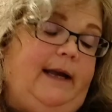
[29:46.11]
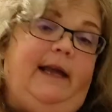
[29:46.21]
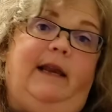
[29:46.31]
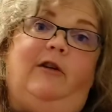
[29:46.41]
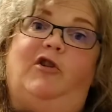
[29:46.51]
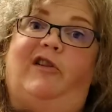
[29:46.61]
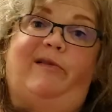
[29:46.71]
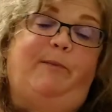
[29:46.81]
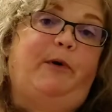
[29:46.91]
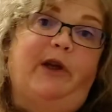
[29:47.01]
And
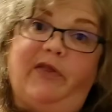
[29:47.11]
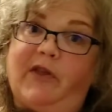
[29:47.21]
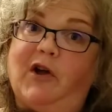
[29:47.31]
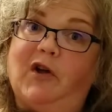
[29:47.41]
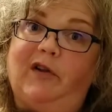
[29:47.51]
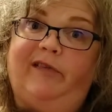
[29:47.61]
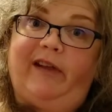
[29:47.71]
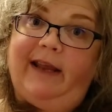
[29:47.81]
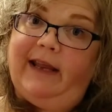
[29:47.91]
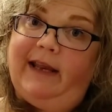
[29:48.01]
just put
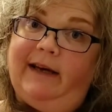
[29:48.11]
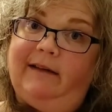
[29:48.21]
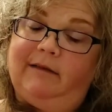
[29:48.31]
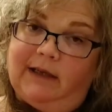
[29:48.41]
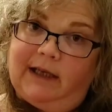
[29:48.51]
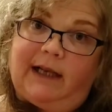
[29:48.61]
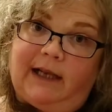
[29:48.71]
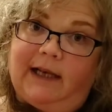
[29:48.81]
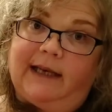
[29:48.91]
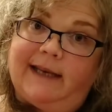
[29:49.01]
those in
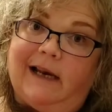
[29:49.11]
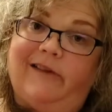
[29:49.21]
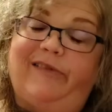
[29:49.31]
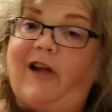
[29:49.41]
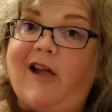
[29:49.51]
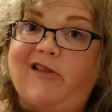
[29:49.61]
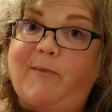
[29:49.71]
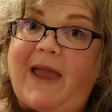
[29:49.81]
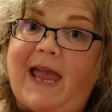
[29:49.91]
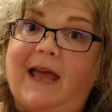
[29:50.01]
a little
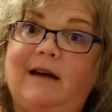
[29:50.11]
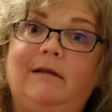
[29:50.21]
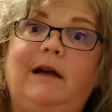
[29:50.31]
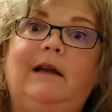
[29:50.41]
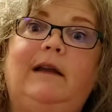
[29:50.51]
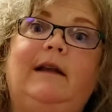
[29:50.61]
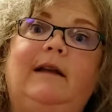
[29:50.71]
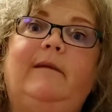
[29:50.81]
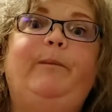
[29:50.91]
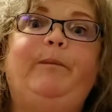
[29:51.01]
saucepan,
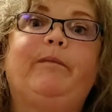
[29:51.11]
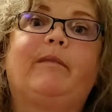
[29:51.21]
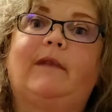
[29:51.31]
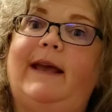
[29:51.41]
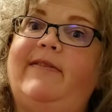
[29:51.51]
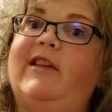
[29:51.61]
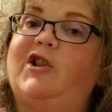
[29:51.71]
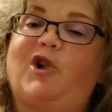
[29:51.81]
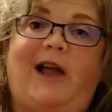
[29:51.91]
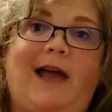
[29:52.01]
and
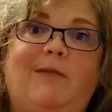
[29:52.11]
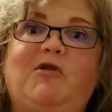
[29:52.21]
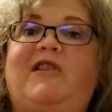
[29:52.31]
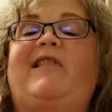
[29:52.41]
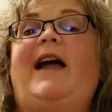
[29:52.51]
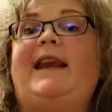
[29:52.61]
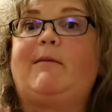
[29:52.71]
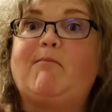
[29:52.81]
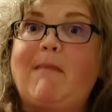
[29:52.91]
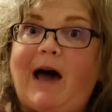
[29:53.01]
the jam just kind
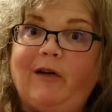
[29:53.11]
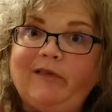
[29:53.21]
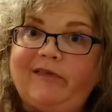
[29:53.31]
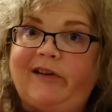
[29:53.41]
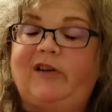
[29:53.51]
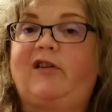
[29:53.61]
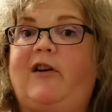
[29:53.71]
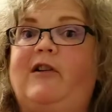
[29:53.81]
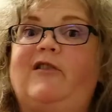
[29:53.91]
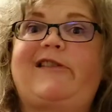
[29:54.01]
of melts and
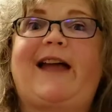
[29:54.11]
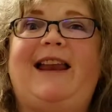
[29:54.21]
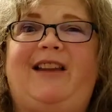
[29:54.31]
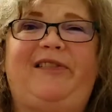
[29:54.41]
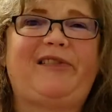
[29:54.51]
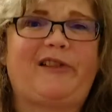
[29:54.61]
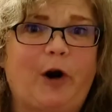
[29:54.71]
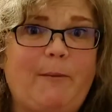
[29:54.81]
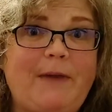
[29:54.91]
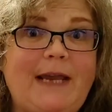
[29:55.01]
turns kind of
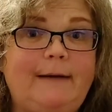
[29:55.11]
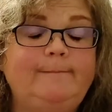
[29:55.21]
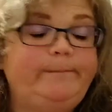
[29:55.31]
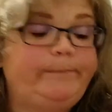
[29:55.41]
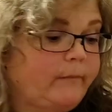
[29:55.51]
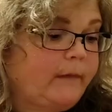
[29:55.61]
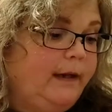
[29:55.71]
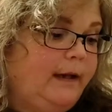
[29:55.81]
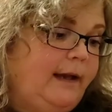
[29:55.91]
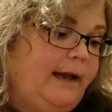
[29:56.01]
syrupy,
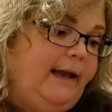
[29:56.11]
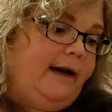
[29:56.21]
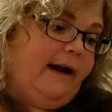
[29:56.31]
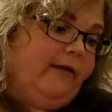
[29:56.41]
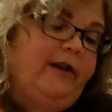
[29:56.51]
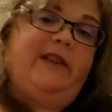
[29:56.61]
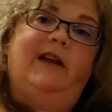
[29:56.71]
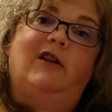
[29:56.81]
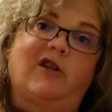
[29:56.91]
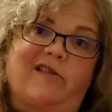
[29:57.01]
and everything
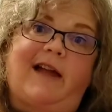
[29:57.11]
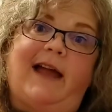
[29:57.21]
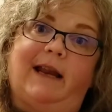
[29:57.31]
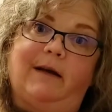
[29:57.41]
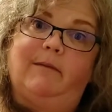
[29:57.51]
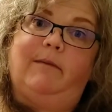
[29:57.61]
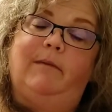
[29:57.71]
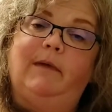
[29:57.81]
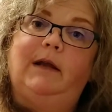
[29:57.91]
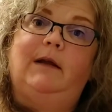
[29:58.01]
just kind of
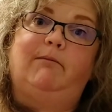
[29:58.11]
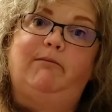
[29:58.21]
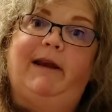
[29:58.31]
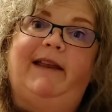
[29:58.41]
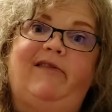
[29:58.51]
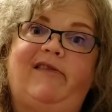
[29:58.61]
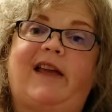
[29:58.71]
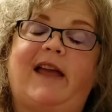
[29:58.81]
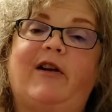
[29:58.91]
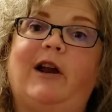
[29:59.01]
blends
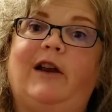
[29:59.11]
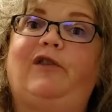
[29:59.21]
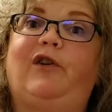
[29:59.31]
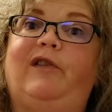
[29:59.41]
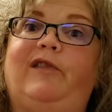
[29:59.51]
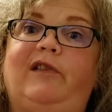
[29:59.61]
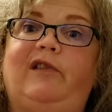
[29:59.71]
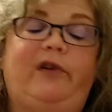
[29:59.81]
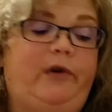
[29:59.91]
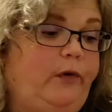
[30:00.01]
together. It turns
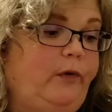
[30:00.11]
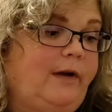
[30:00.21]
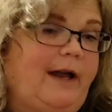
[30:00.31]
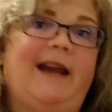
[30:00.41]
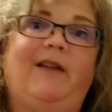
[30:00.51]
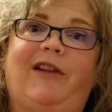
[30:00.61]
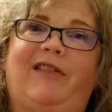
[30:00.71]
into kind of a